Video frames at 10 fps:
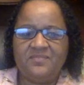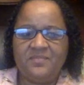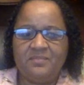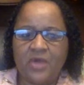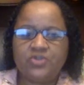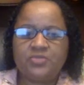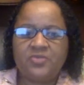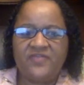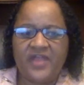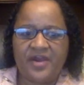
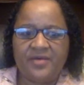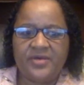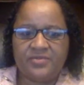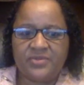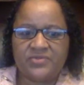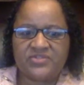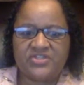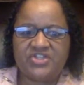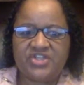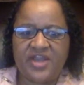multiple variables
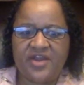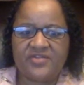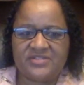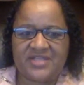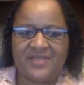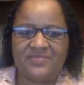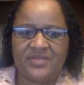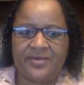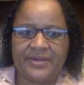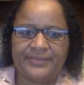share the same
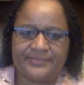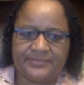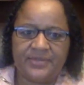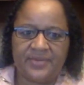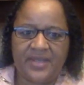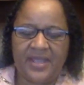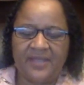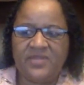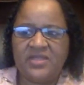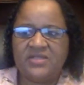theory. Okay.
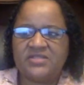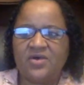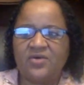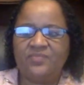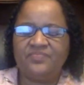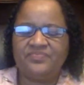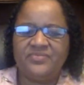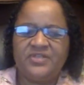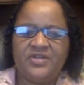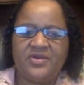So,
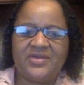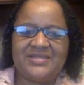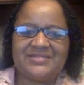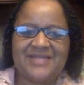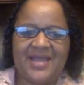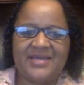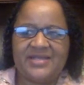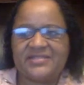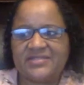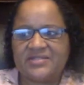it is not
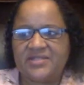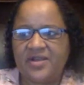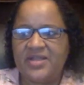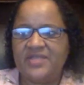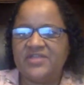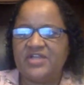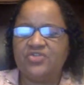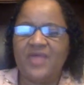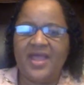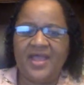necessary that
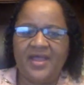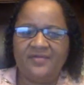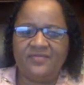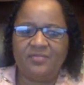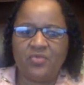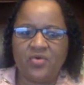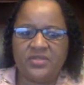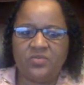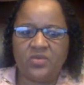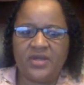you have more
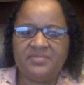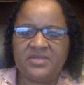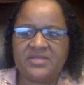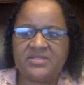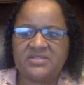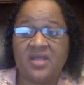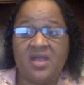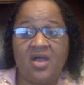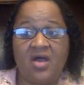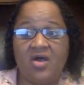than one because
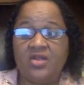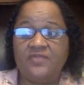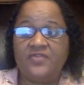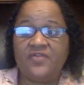all of your